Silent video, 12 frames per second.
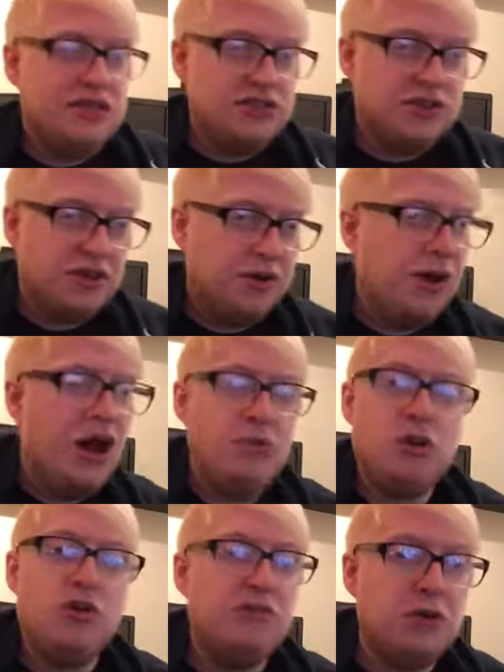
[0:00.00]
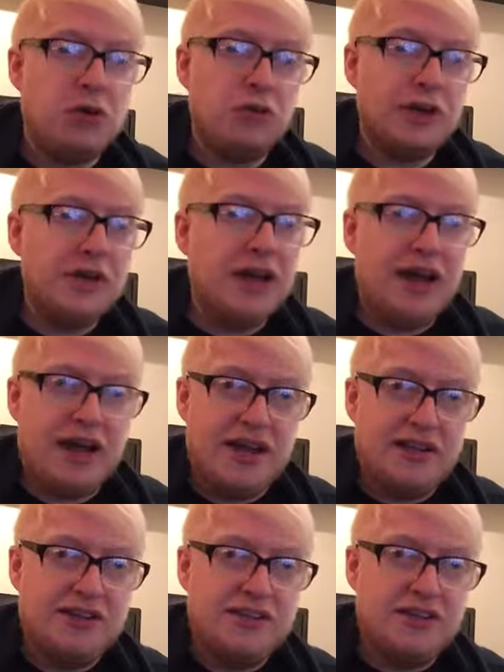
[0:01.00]
So I'm all for it,
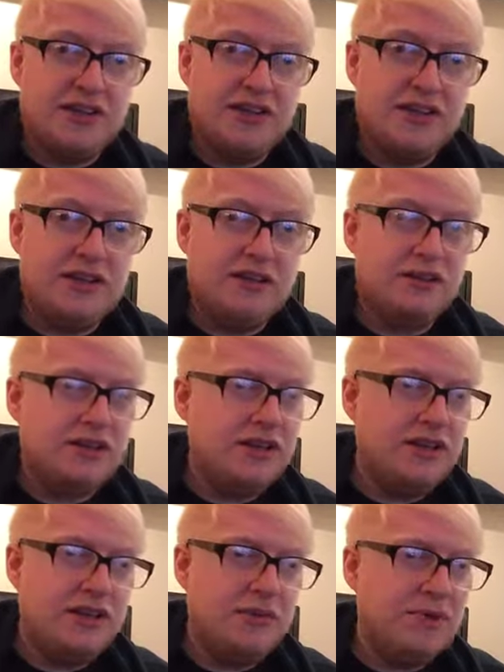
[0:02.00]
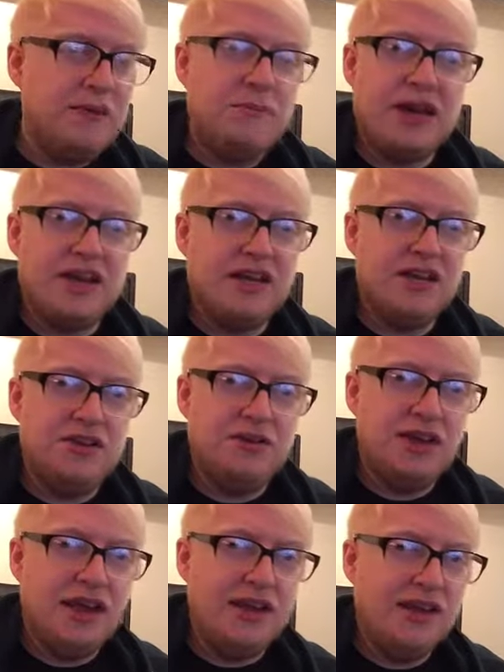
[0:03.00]
and you know, being back in the
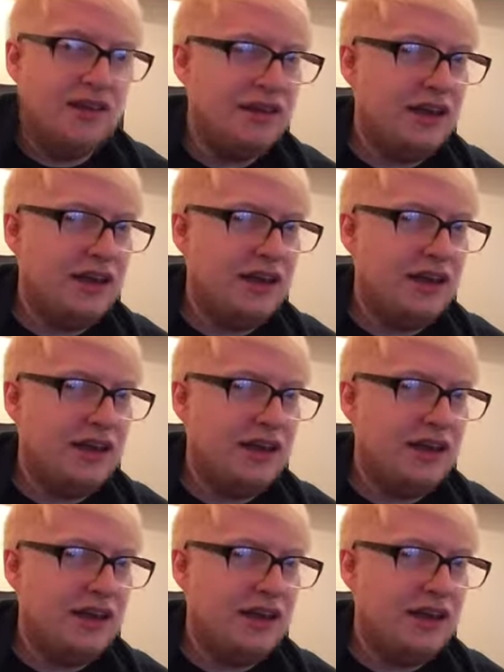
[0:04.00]
UK,